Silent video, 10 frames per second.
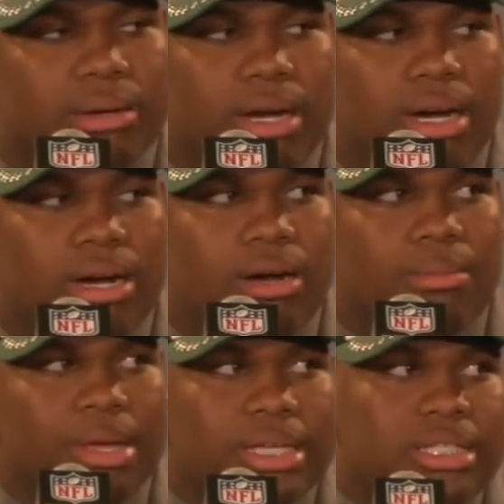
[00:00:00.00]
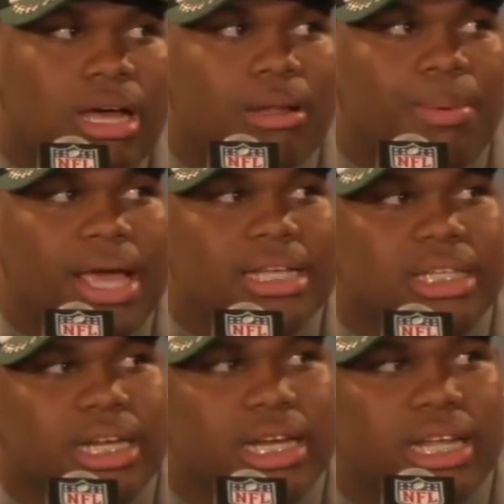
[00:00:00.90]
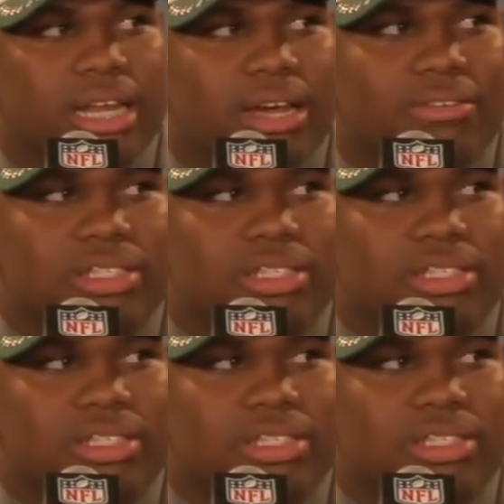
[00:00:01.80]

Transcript: uh, I mean, start the pass at the elite level.